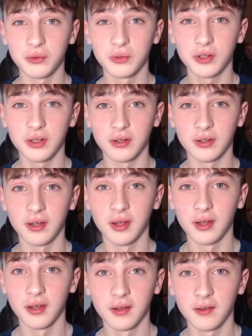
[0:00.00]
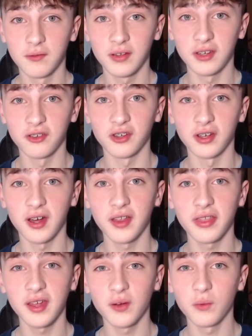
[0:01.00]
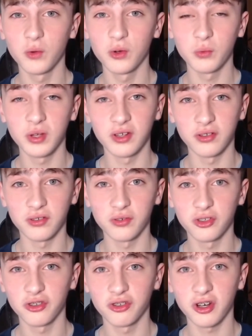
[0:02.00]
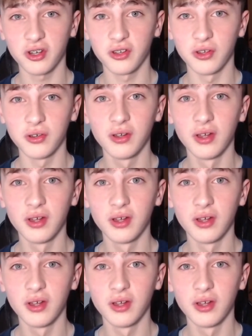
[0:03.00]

can finish it. I think what we should try and do